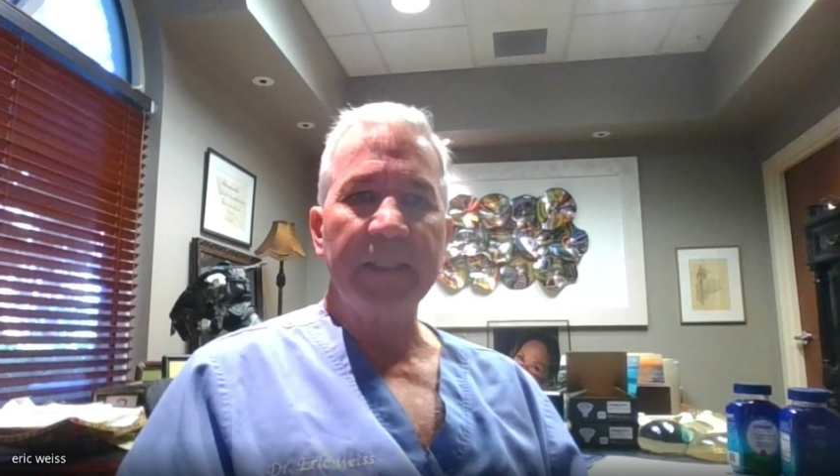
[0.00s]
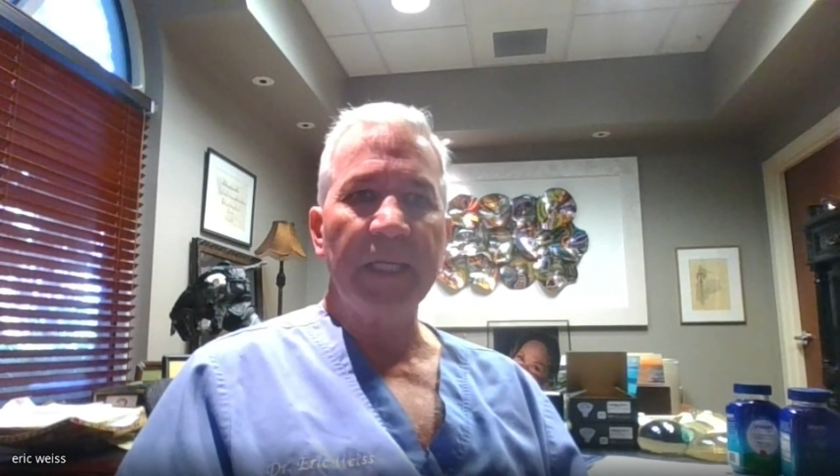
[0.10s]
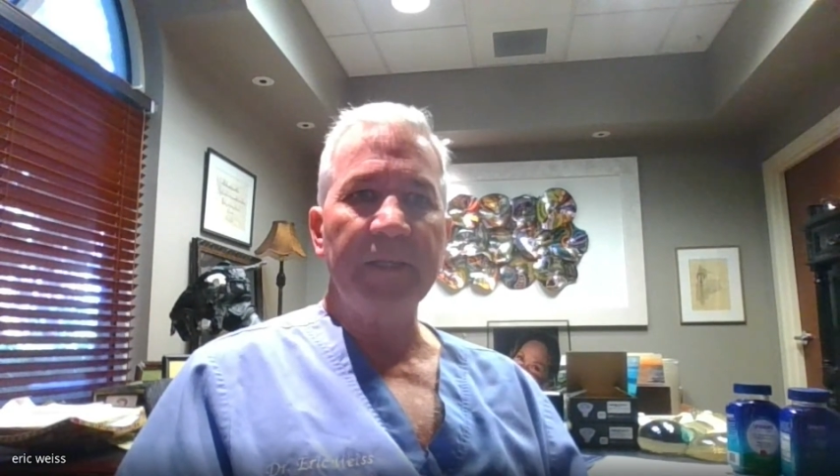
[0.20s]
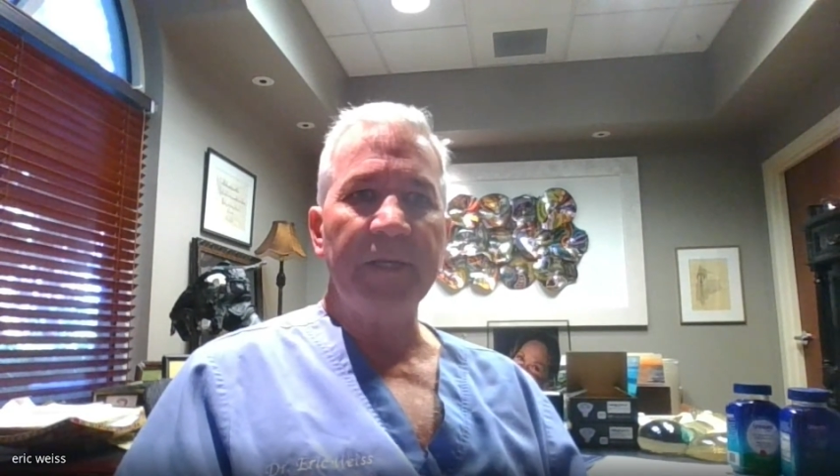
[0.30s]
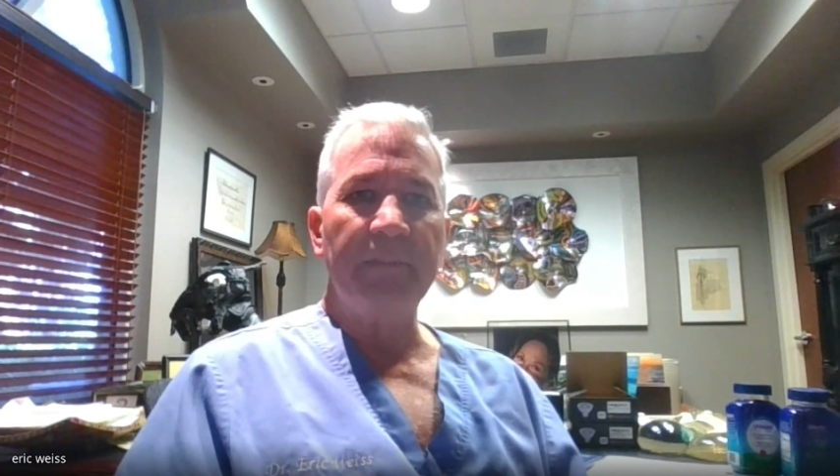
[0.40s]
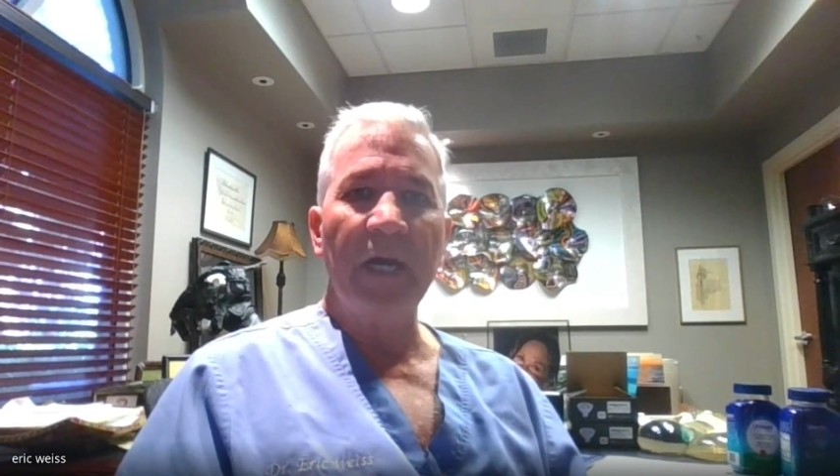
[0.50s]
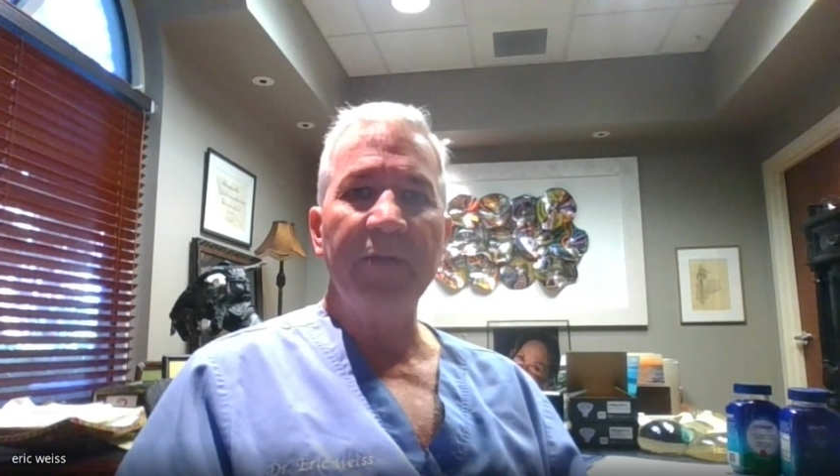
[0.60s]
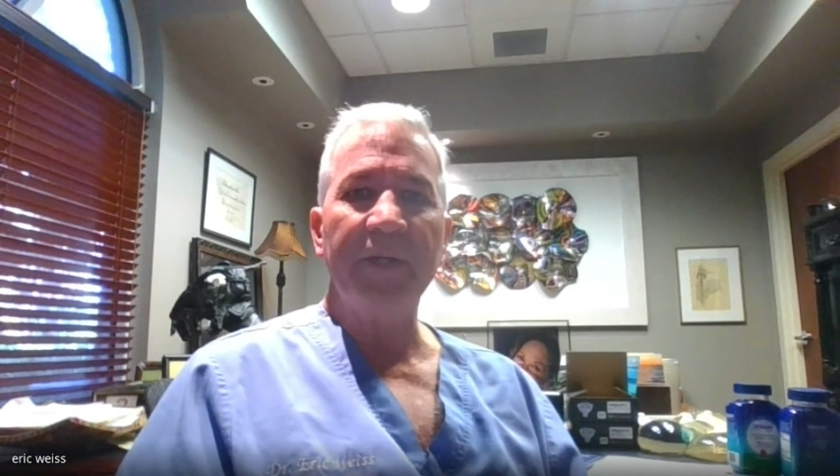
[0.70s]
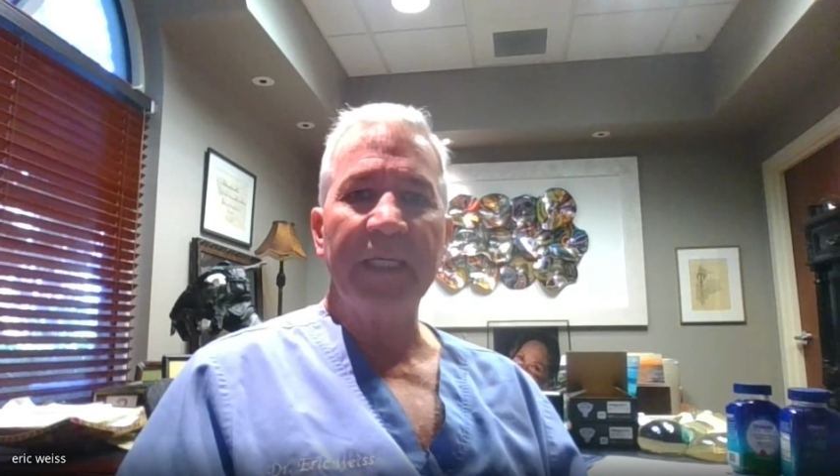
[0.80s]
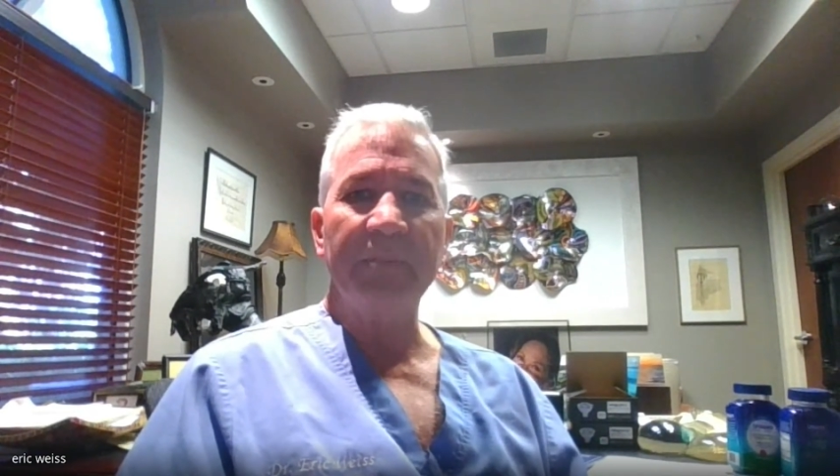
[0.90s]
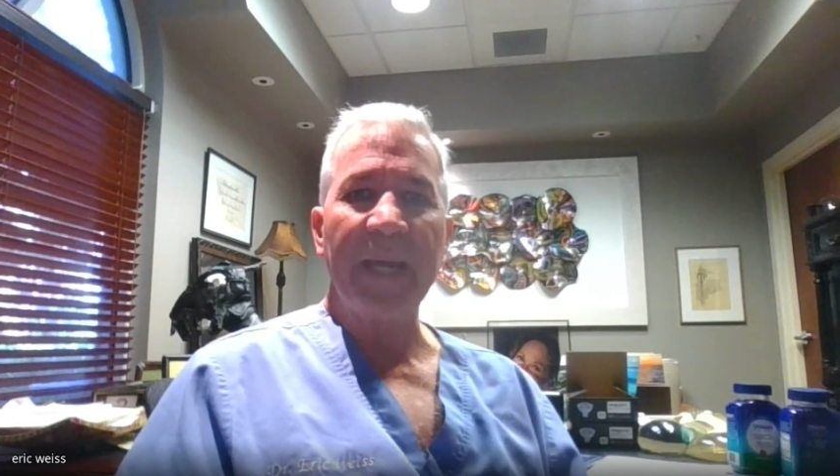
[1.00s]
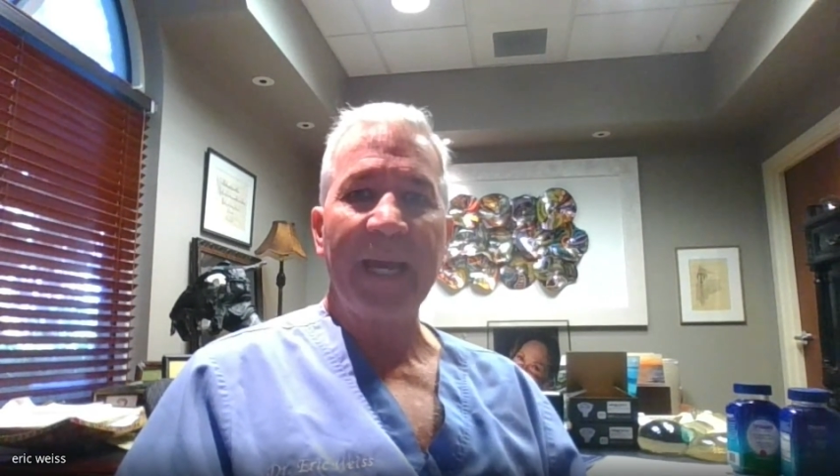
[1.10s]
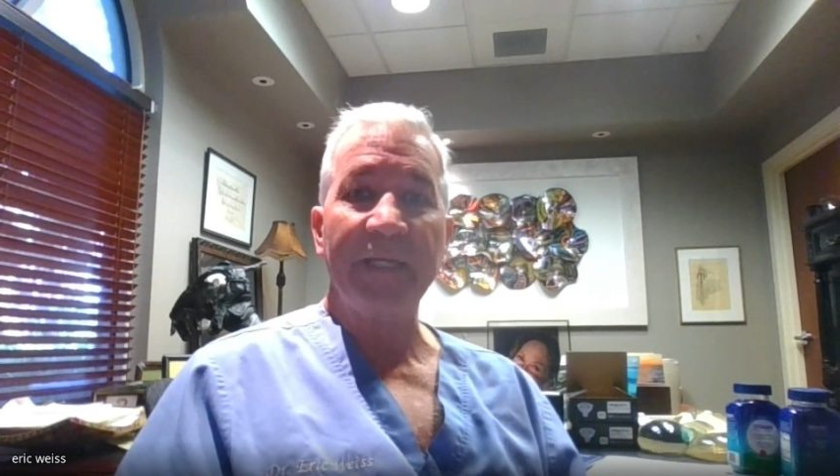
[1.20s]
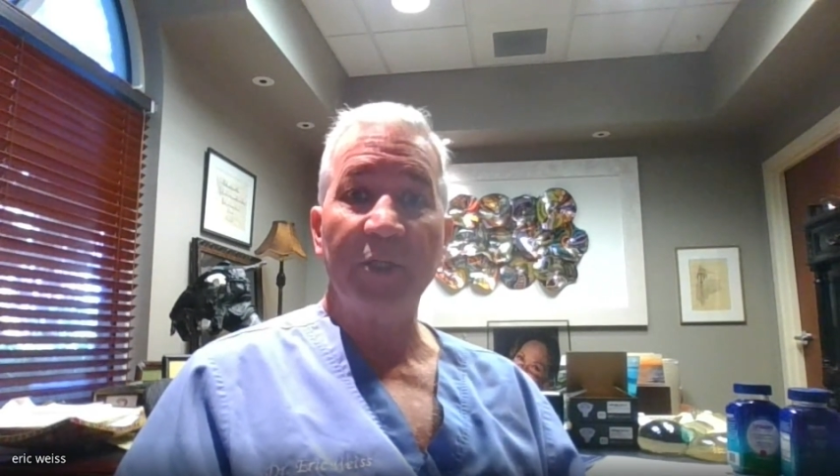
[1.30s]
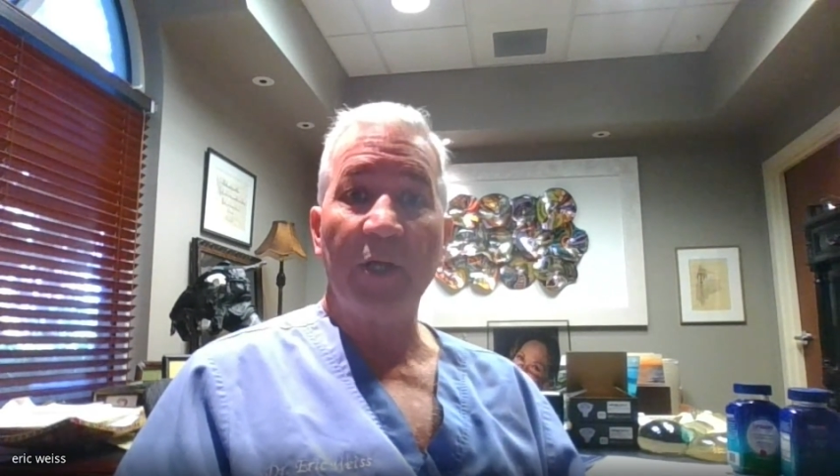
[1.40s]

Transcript: the mother can pass